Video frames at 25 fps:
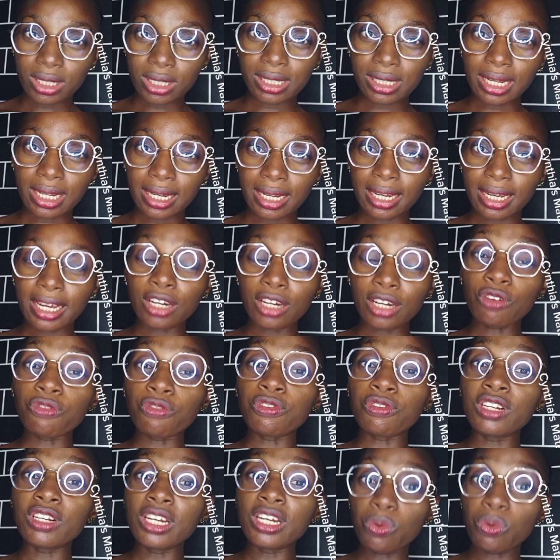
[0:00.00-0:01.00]
enough
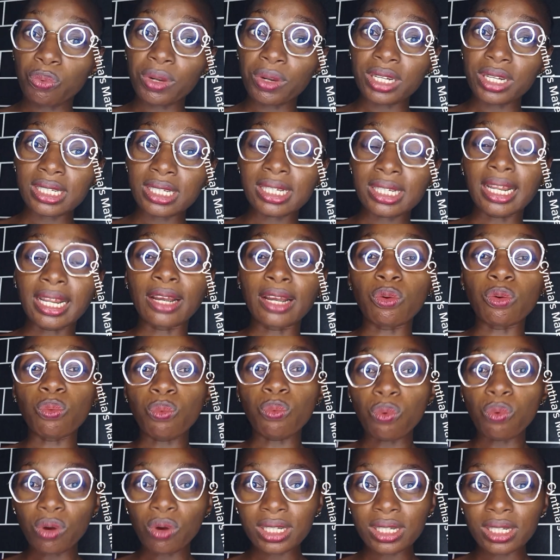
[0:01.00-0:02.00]
liquids like
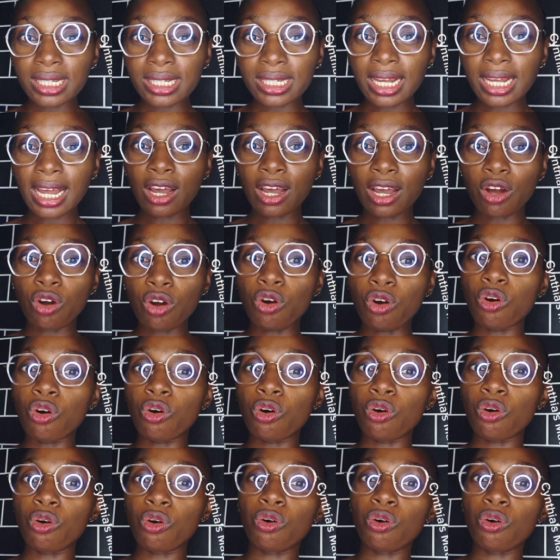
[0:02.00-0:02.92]
water or